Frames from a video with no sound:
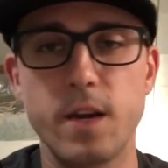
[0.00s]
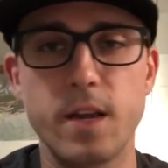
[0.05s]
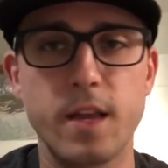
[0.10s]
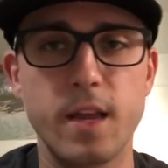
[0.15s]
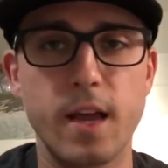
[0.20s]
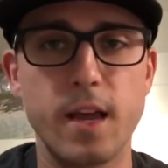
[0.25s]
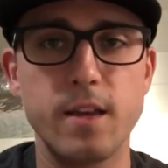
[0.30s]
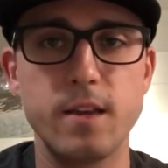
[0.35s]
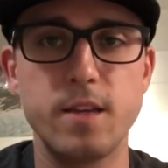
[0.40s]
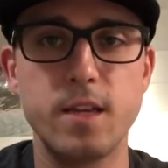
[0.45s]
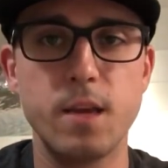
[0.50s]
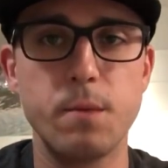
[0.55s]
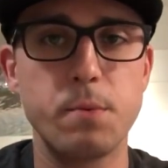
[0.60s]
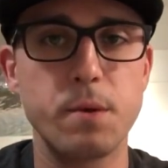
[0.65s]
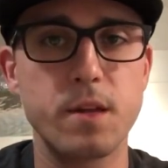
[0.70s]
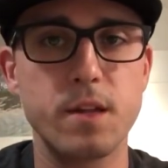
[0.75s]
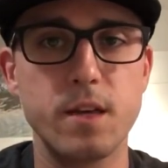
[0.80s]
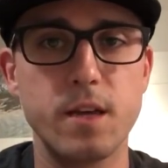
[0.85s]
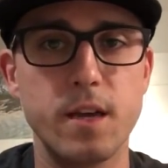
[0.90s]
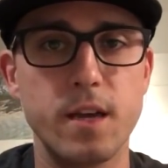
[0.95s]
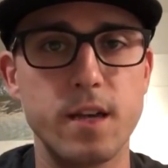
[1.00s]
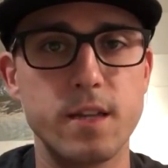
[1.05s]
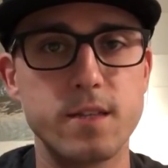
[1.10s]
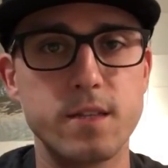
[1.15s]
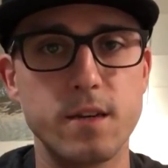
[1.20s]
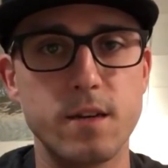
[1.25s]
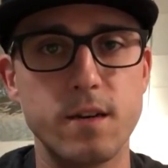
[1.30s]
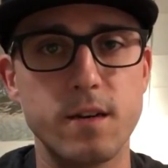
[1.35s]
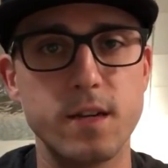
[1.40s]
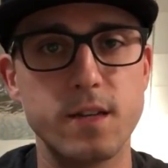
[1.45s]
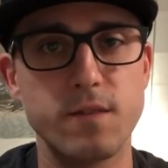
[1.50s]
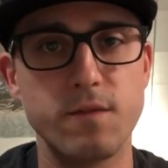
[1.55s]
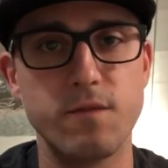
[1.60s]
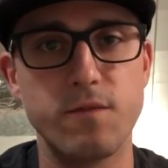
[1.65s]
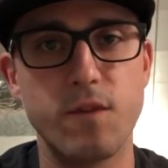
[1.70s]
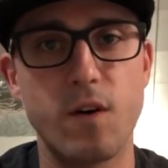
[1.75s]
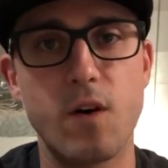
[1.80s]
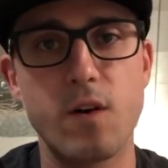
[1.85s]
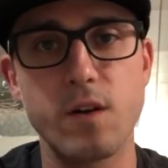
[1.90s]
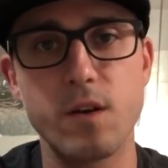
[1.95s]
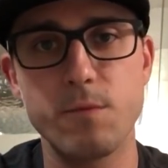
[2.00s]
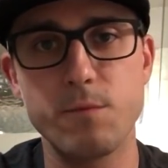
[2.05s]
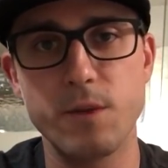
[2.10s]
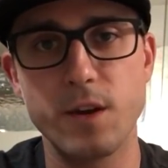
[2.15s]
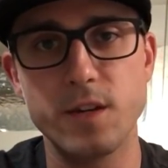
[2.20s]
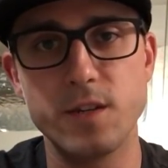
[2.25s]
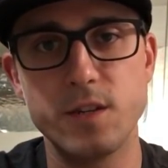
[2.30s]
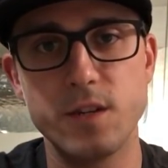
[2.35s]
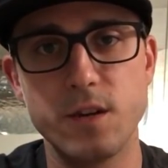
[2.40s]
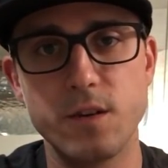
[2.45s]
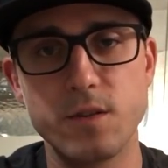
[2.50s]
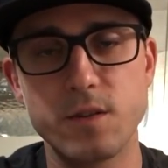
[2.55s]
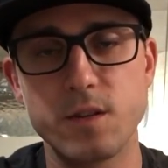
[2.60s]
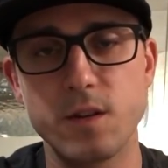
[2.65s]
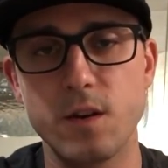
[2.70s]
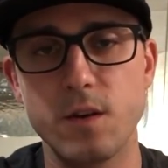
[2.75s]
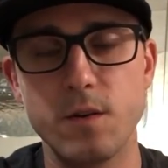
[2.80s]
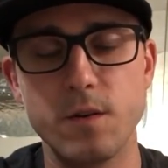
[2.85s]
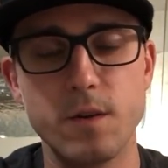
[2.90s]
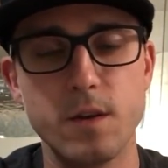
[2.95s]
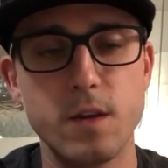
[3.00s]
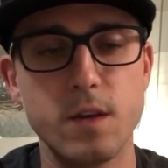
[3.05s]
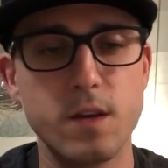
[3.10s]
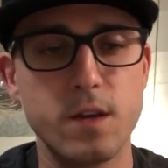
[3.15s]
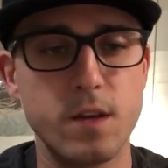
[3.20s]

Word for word: And again, typically it's a it's a volume ratio, so